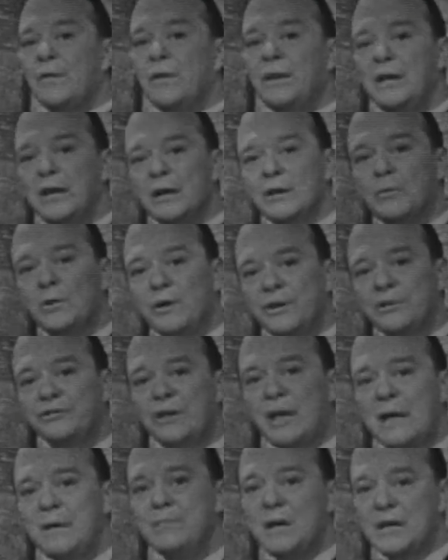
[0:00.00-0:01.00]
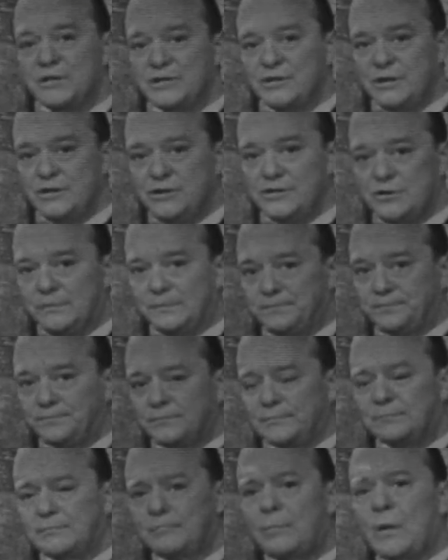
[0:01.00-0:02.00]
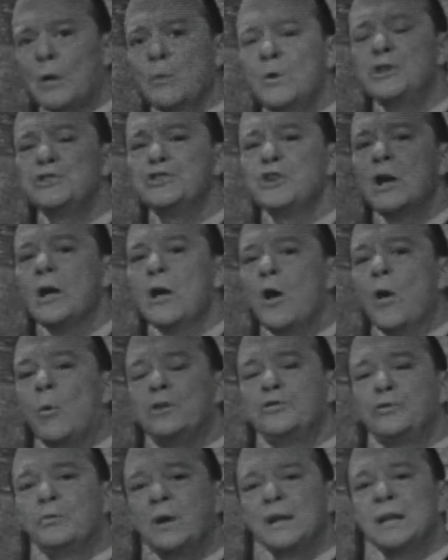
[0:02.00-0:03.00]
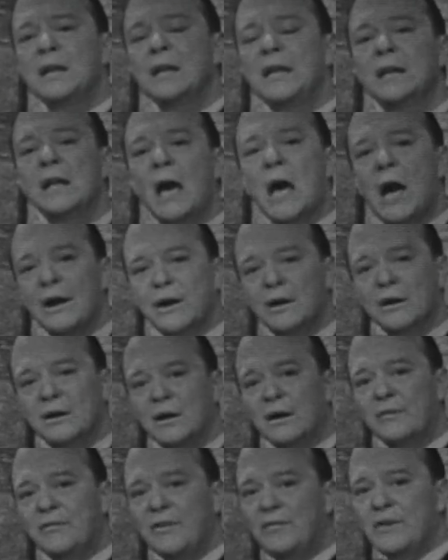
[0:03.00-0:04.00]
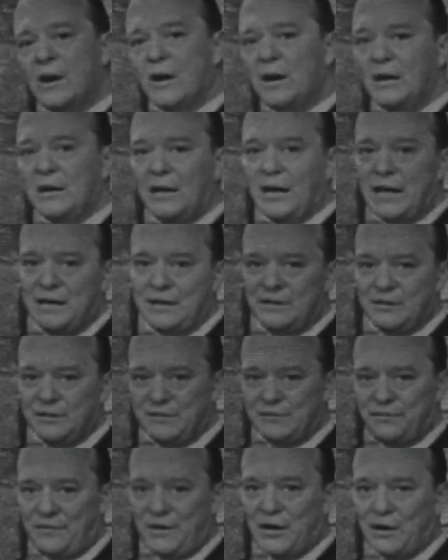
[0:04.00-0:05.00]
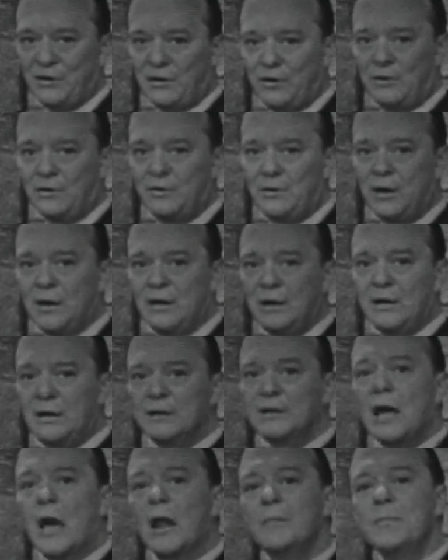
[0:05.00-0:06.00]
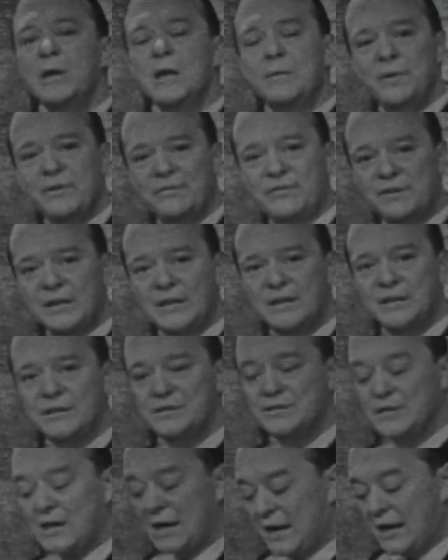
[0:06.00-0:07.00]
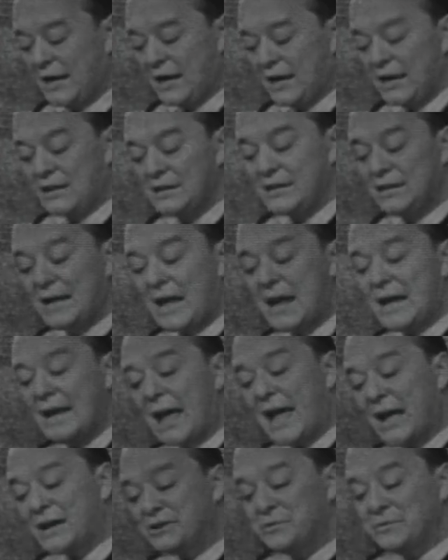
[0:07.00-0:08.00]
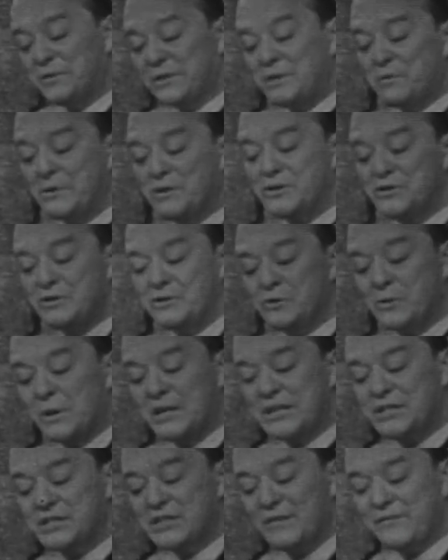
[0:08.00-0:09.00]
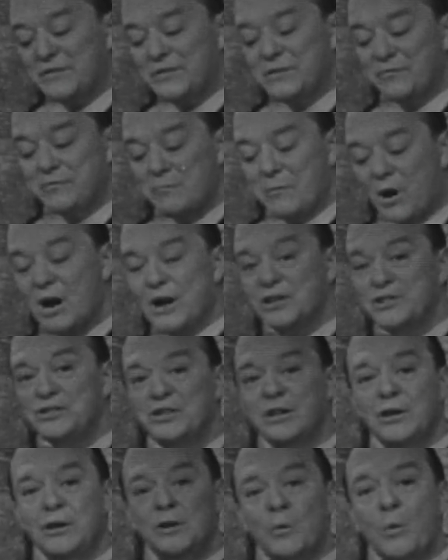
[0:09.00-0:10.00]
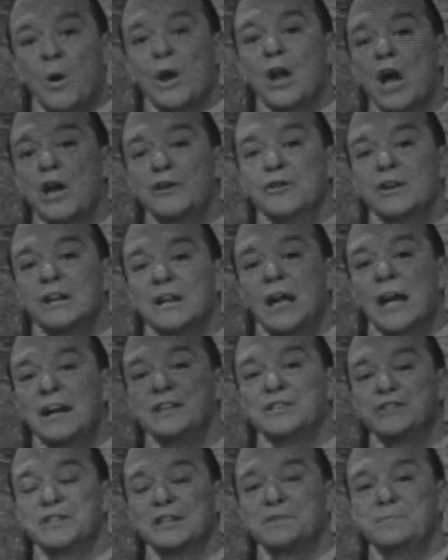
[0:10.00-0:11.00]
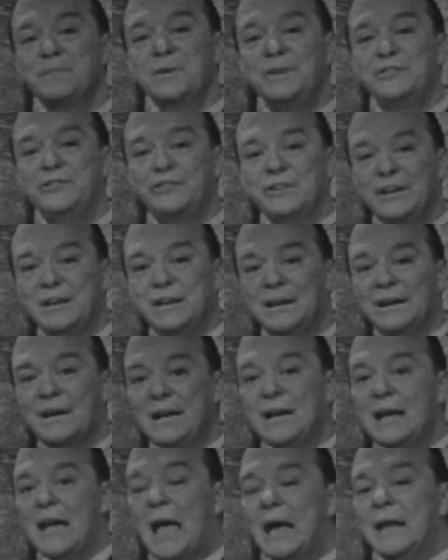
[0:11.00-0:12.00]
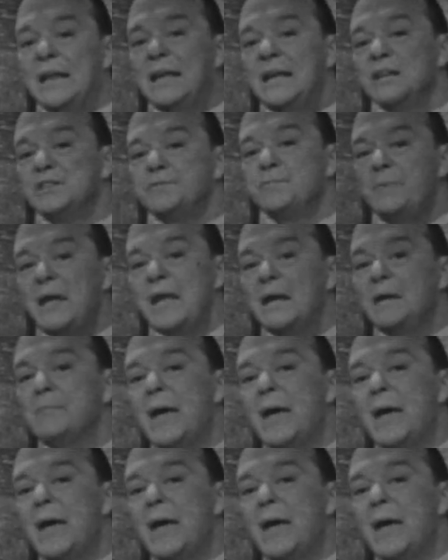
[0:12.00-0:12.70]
that here was a message which was written in honor of a very late pharaoh, Ptolemy Epiphanes. And the date actually was 27th of March, 196 BC. And he is being